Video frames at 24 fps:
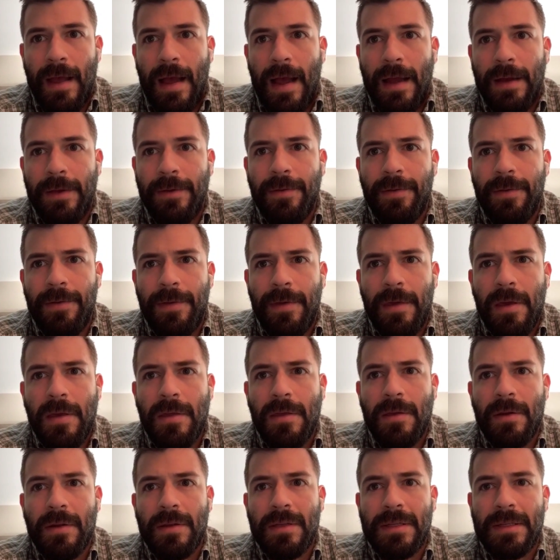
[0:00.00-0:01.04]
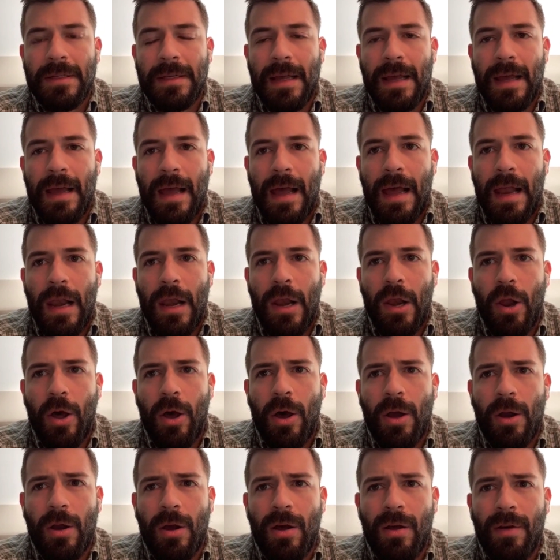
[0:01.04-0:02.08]
I do think there is a
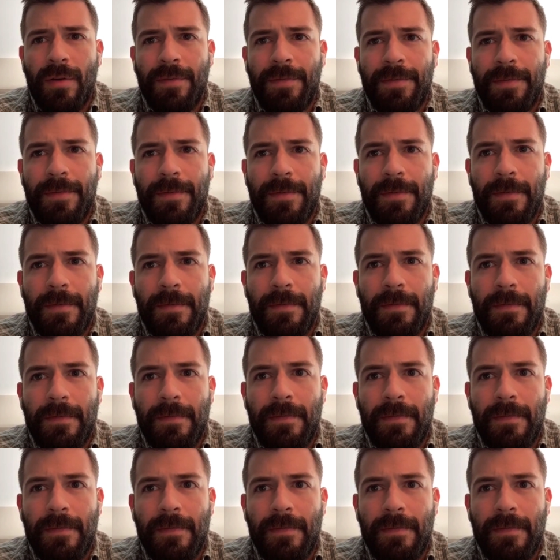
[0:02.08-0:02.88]
lot of